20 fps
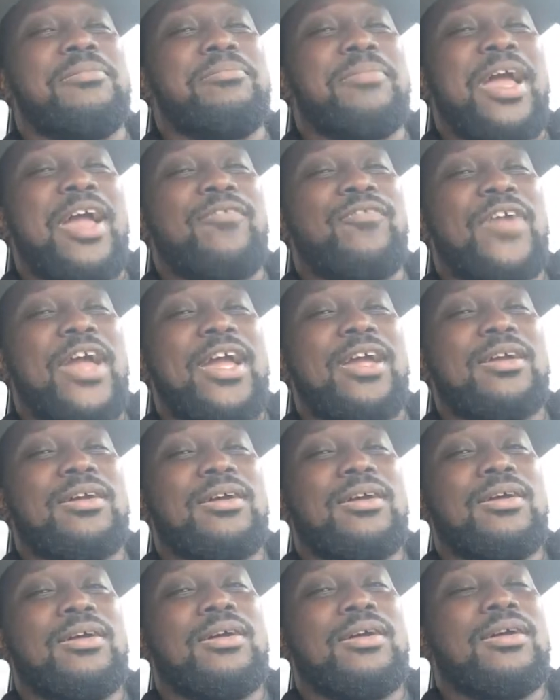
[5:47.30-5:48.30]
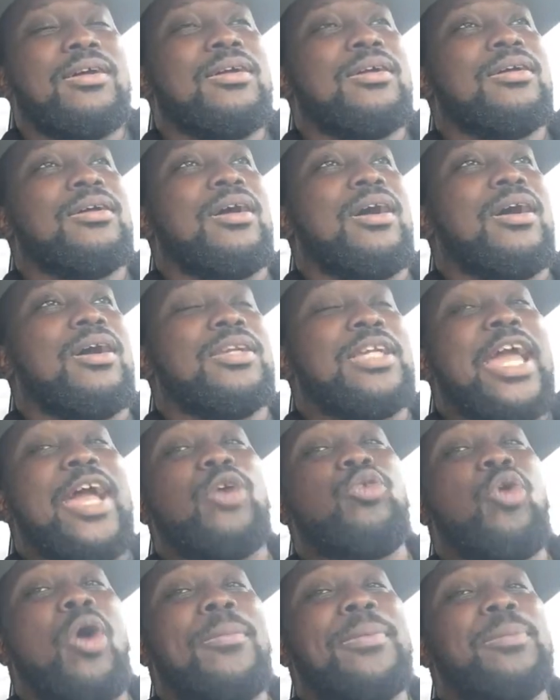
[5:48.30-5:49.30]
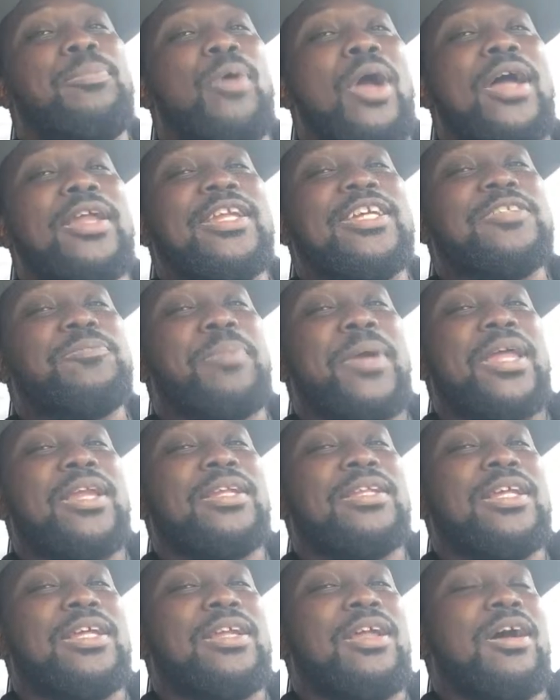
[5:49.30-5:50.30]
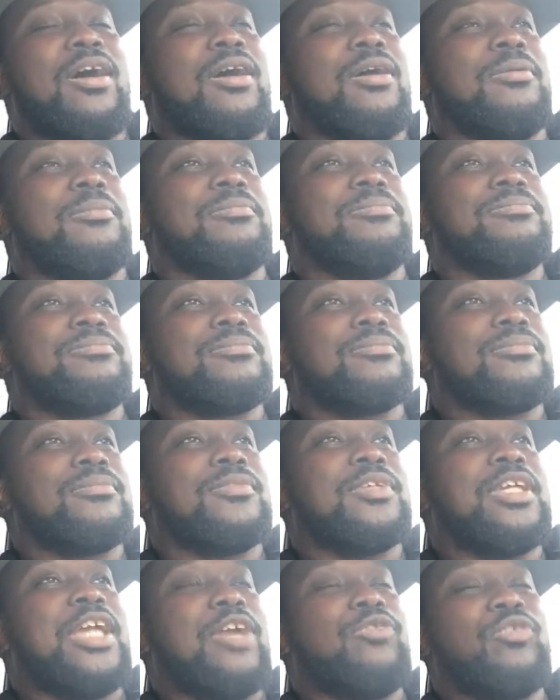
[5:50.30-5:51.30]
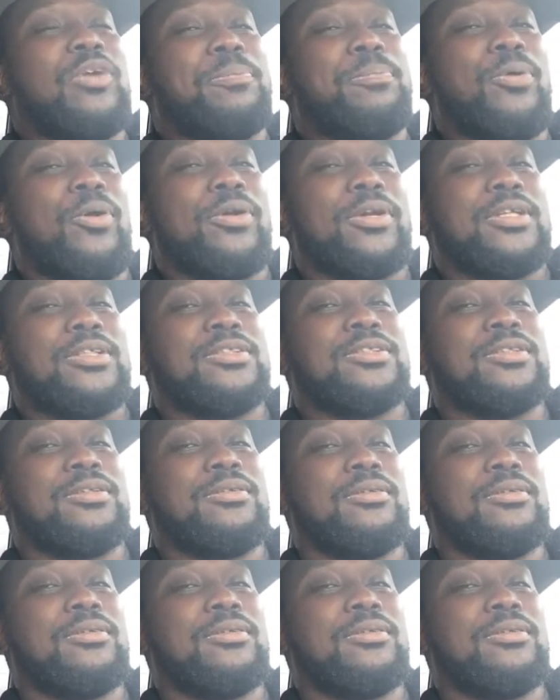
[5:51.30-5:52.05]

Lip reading: matter of fact. Yeah, Kwame Brown is better than Kendrick Perkins.